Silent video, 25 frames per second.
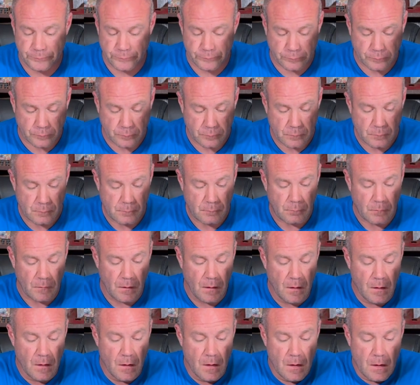And
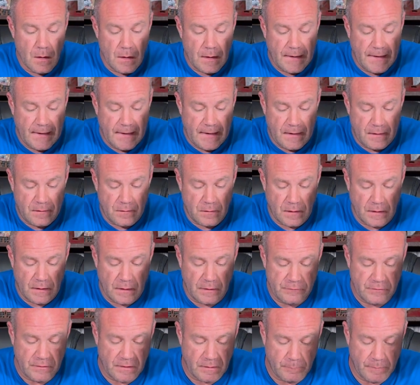Jeremy,
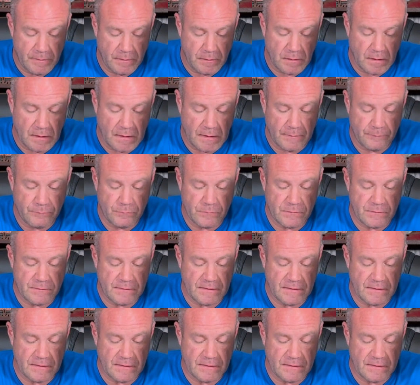6 meters per second.